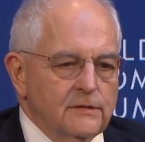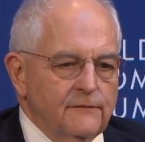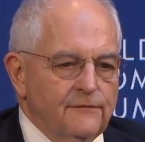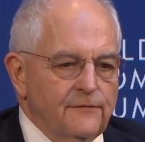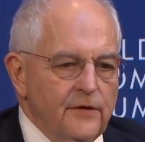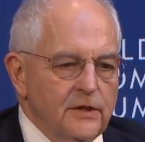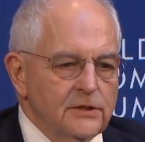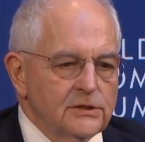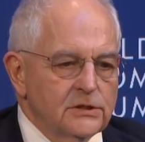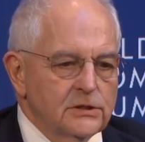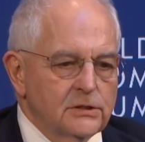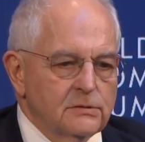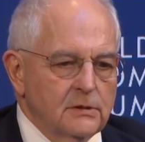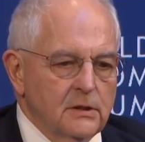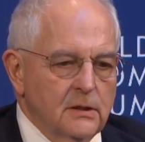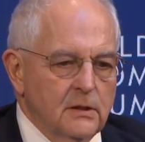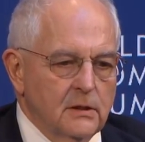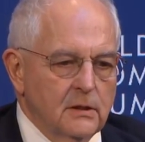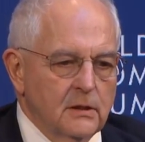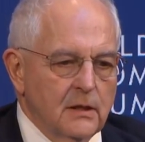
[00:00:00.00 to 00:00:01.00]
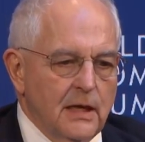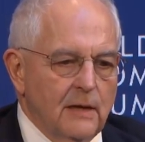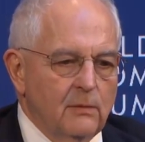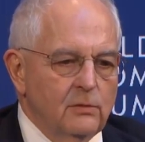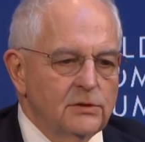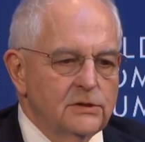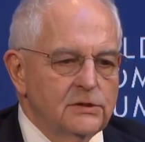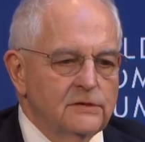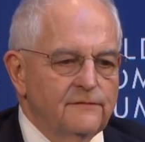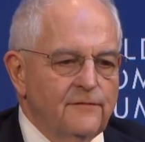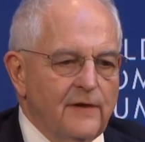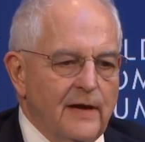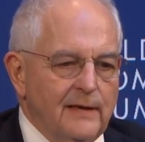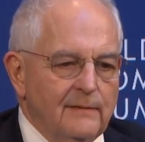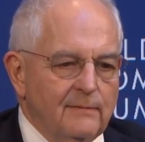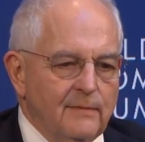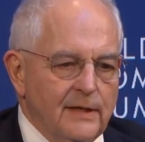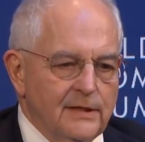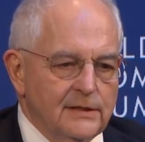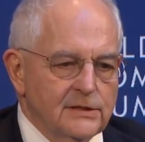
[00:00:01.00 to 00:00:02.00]
The first, I want to
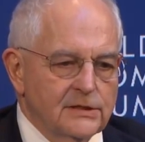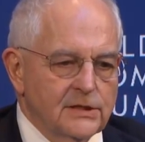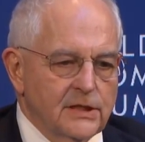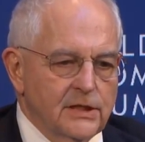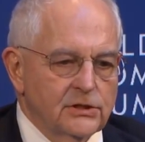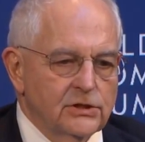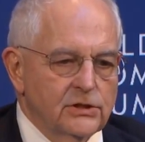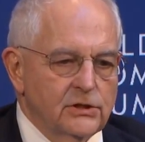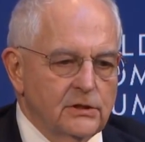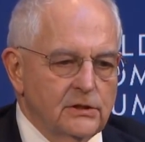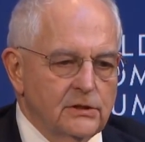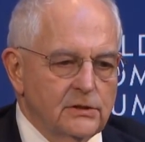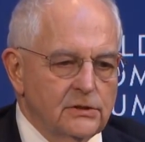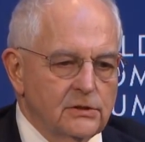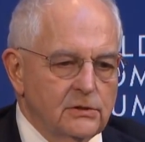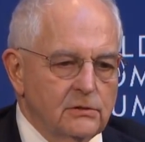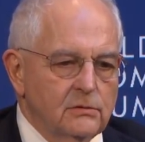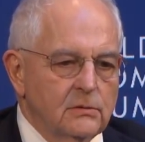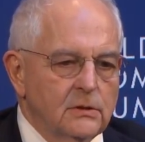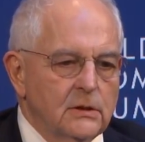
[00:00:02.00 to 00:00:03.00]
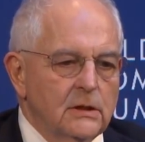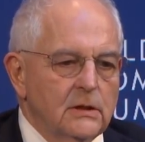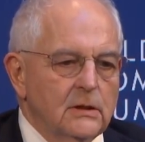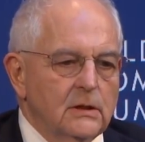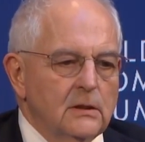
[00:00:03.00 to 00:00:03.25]
divide my discussion into